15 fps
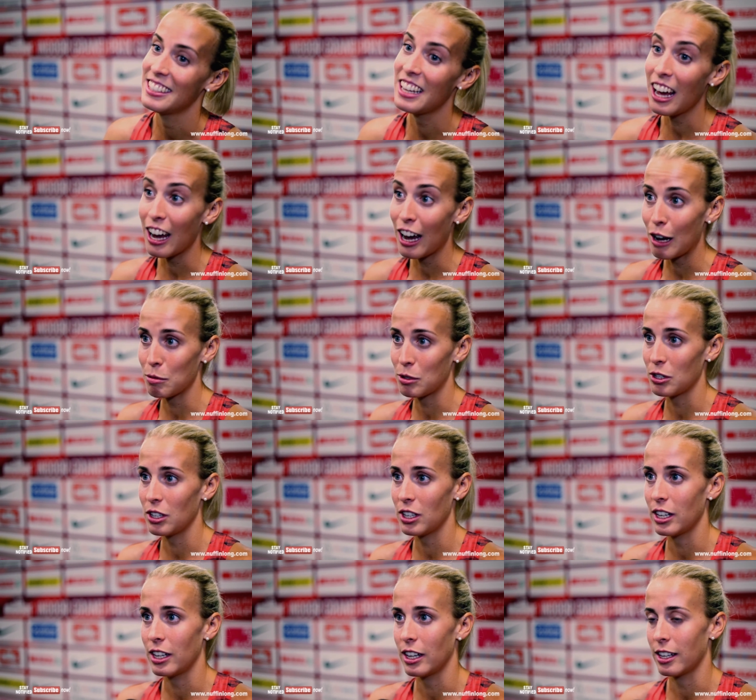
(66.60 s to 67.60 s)
Yeah,
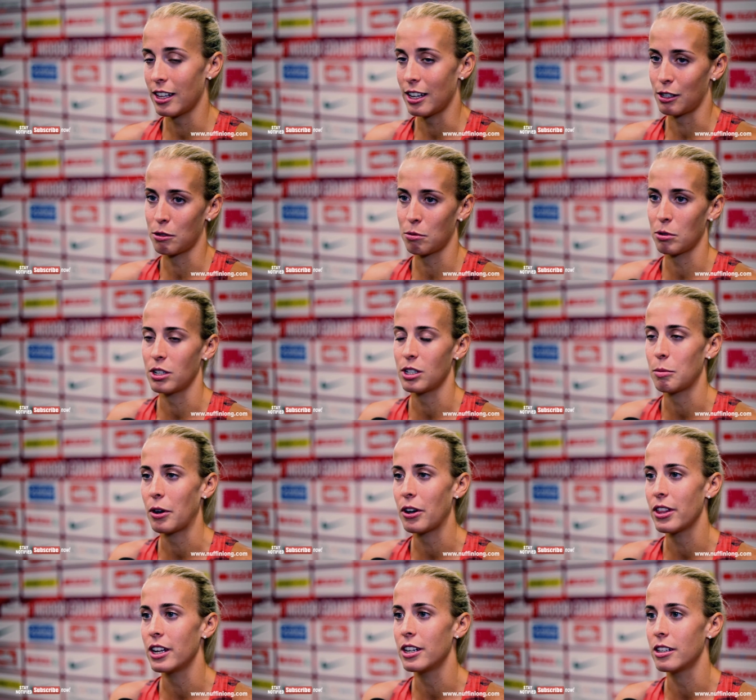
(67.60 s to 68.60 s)
absolutely, like that's what it's about
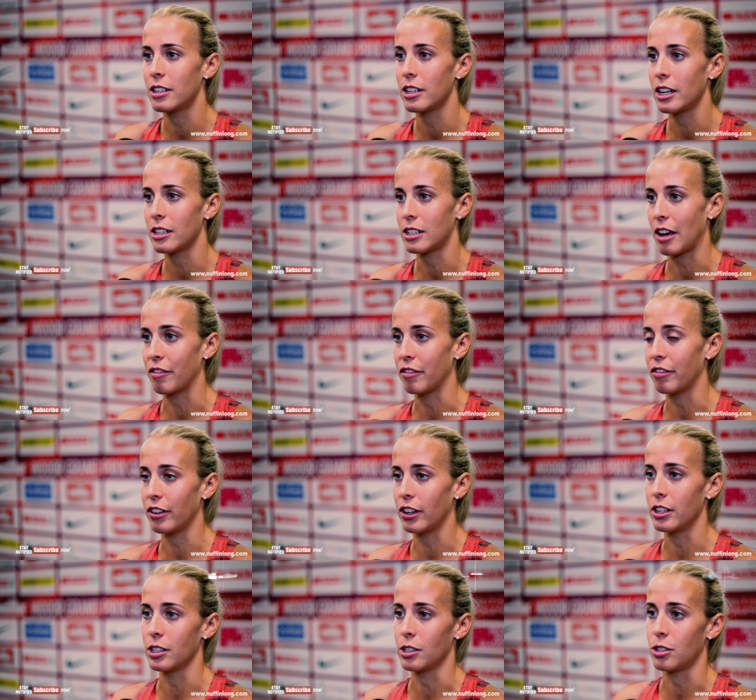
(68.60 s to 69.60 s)
at the end of the day, is having
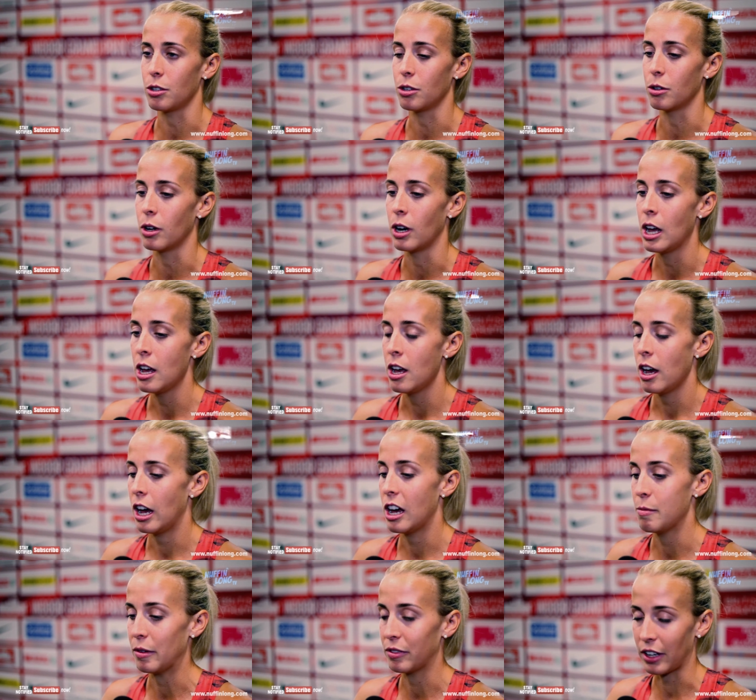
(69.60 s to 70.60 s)
fun. So
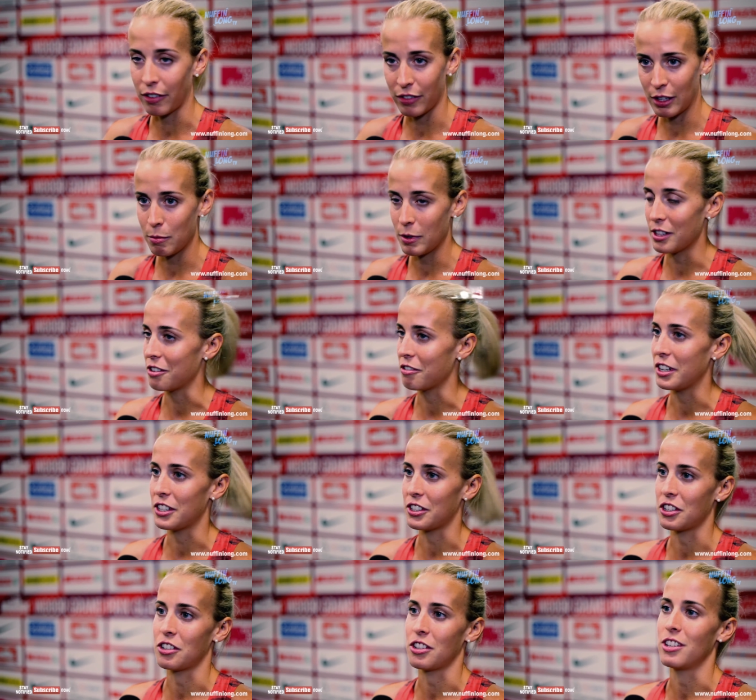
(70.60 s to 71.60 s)
I've definitely made the right
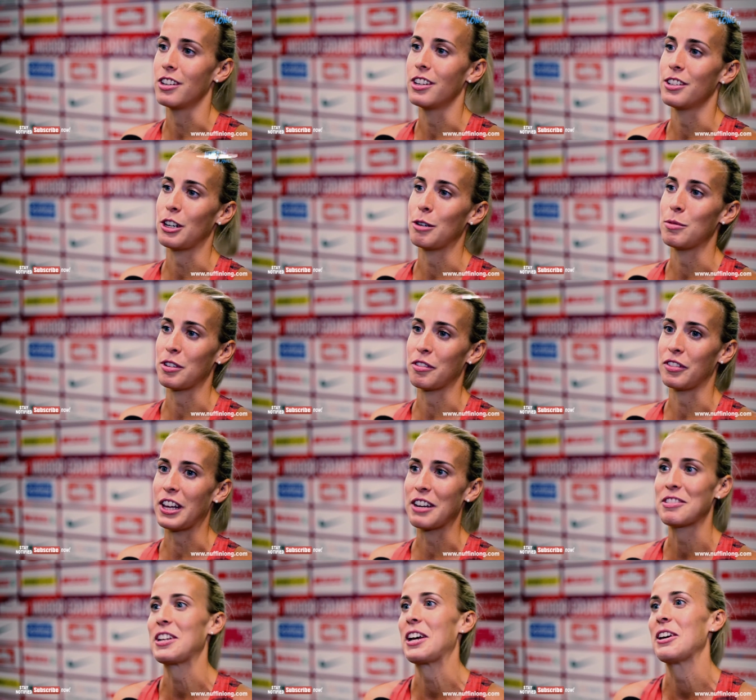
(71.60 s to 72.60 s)
decision in terms of
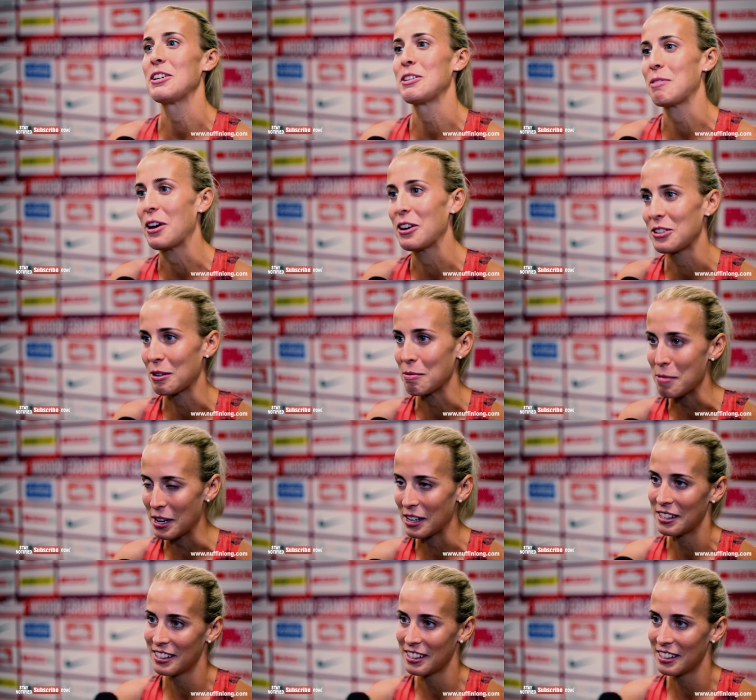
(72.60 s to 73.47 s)
lifestyle as well as competing.